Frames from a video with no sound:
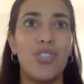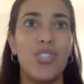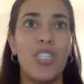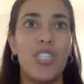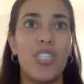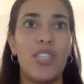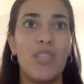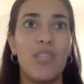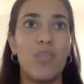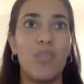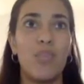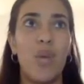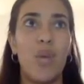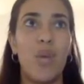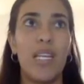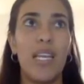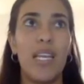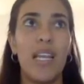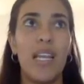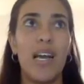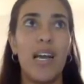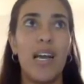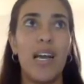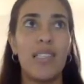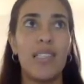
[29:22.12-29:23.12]
show you just
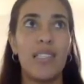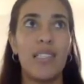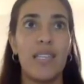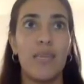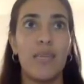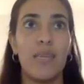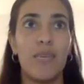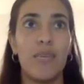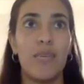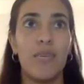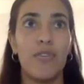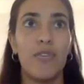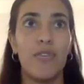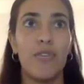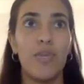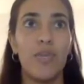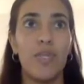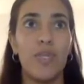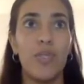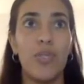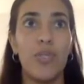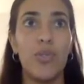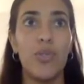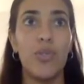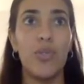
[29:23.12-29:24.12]
the last thing before we
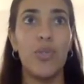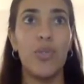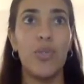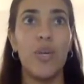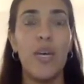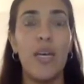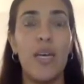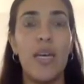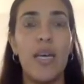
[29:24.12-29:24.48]
do.